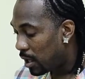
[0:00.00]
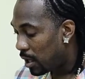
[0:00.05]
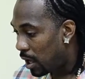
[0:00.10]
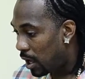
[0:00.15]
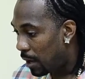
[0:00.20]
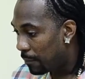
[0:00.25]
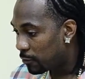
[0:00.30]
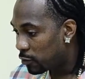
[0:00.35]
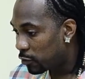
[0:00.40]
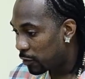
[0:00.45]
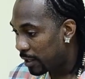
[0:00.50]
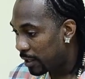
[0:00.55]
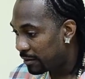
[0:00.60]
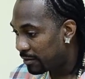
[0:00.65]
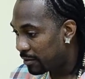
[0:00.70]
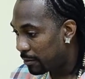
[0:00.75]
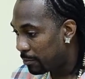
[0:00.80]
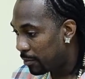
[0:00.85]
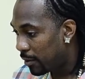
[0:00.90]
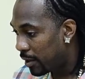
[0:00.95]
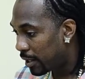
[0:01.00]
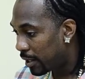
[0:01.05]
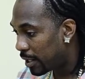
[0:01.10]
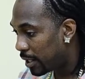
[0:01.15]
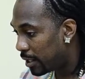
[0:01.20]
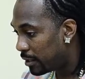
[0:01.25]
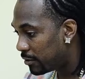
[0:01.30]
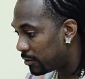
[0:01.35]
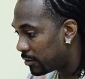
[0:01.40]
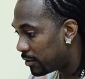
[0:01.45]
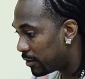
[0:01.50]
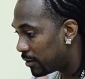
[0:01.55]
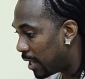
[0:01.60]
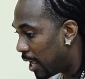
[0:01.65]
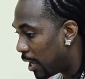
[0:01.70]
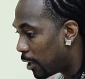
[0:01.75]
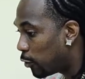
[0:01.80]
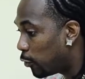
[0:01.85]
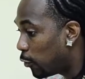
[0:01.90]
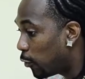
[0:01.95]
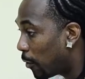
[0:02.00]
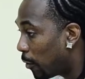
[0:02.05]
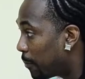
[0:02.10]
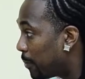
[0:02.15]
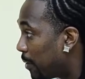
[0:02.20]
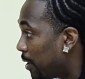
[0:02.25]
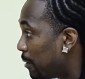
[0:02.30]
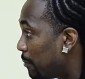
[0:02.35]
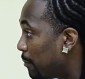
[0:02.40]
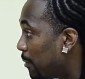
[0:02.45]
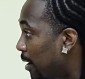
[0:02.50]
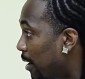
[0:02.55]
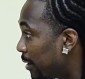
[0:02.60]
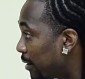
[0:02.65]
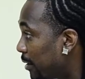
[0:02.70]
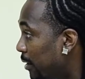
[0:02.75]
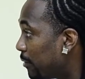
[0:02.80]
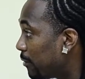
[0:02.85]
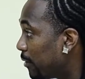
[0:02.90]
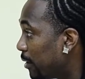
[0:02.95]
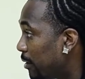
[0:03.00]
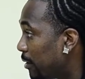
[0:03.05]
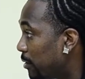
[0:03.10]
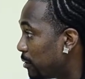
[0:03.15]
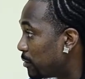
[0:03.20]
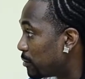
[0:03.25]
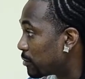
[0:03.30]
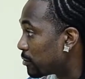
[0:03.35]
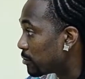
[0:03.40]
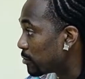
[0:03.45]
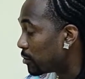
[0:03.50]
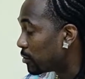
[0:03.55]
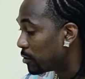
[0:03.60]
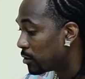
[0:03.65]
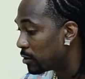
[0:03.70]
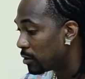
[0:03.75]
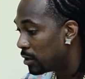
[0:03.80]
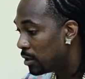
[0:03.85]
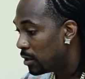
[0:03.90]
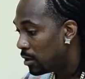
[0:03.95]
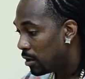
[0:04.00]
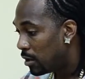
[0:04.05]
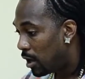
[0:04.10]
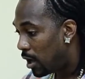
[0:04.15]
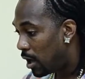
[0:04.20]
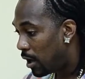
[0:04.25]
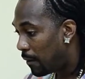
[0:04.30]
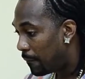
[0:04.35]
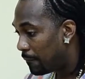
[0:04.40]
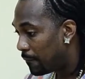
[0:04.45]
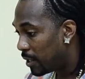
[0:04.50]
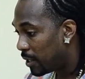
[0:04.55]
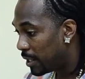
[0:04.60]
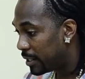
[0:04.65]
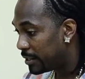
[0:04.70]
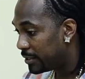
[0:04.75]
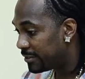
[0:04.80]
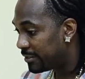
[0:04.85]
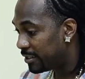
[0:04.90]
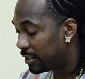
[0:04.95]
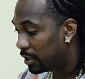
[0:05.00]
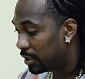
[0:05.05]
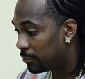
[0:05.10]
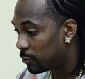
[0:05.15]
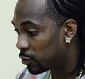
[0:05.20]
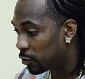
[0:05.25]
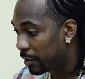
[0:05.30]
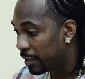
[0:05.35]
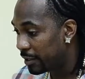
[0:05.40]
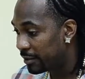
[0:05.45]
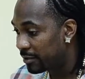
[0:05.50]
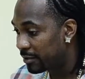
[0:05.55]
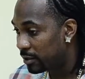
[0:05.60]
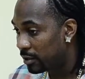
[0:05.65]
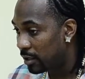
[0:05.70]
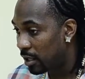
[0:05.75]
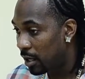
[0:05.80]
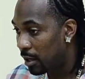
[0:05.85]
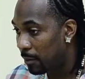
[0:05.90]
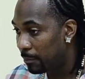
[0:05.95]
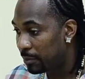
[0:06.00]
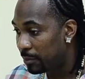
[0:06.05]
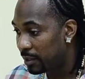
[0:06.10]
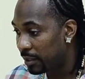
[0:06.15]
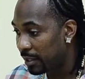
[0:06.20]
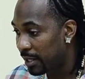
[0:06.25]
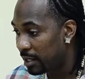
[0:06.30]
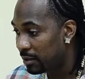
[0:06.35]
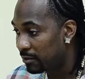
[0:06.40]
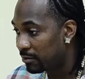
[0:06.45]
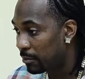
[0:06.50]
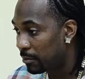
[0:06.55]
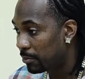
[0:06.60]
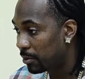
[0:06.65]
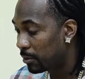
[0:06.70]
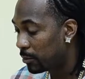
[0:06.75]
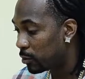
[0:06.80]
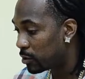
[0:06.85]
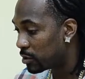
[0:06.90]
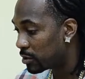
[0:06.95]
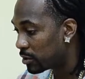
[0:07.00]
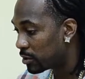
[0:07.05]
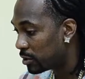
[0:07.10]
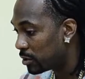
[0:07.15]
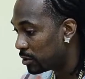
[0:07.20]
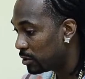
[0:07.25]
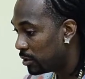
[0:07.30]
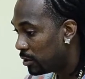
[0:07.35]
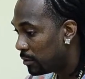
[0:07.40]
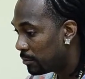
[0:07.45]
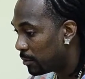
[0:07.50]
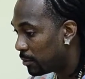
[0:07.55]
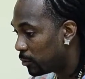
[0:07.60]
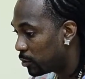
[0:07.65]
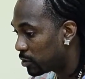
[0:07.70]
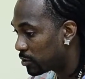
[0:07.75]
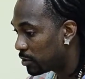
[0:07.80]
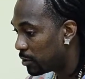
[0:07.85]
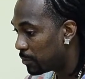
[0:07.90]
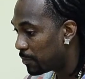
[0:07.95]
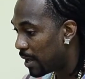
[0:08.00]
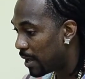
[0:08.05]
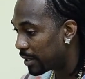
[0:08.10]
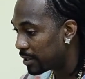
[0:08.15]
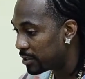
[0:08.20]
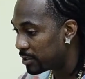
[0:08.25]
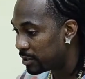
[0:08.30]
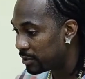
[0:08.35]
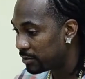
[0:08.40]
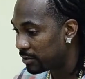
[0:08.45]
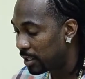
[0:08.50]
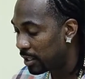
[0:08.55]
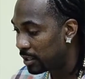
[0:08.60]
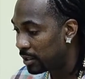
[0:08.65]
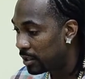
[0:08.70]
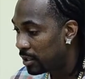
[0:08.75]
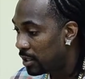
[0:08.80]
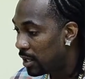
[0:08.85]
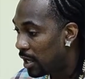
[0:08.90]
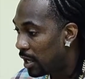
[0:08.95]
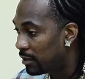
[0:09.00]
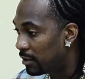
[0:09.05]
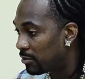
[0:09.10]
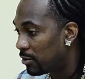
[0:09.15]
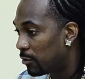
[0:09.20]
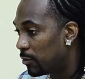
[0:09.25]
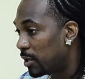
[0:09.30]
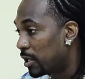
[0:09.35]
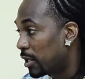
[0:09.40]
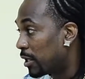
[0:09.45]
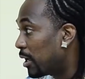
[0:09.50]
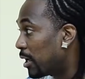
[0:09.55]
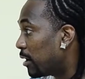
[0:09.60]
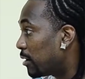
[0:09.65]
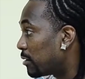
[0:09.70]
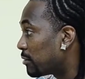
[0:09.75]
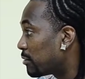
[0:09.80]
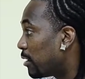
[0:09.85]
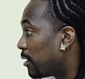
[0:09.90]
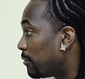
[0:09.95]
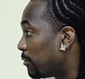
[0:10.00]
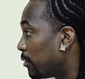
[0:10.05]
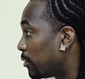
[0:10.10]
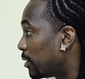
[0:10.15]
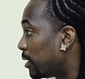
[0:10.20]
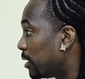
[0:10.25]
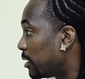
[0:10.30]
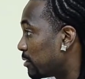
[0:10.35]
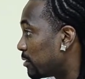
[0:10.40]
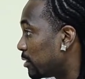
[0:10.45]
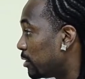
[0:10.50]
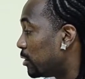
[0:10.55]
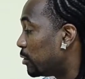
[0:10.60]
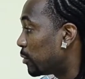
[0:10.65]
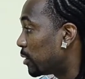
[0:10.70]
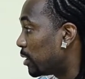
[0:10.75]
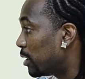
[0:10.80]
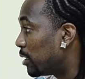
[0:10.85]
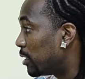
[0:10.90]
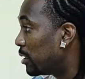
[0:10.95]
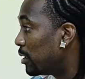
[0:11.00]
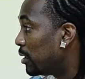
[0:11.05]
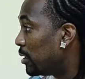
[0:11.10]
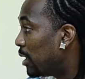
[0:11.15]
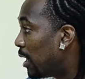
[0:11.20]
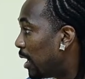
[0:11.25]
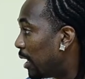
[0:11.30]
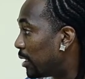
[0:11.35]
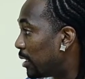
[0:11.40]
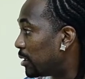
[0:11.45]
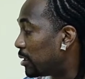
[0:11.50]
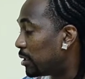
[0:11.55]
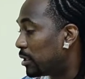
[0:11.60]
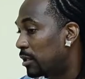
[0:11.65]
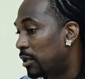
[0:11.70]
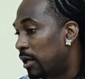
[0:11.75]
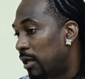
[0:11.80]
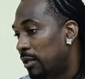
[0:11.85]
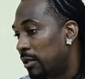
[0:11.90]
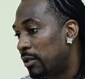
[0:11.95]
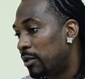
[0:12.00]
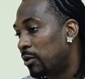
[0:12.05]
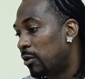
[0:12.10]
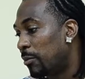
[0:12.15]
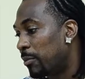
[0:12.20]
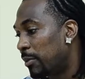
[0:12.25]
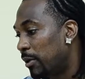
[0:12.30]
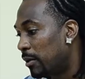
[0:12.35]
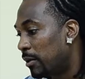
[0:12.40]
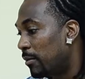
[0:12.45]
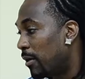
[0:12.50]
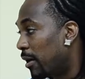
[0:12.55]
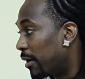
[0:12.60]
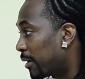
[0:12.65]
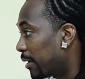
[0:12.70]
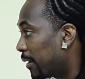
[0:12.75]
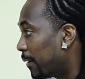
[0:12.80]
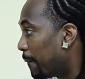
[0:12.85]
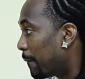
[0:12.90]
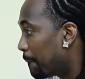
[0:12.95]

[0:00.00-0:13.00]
I'm trying to break into that European market right now. So me and the team trying to put together some promotional packages and see if we can get ourselves up there to UK and the European market.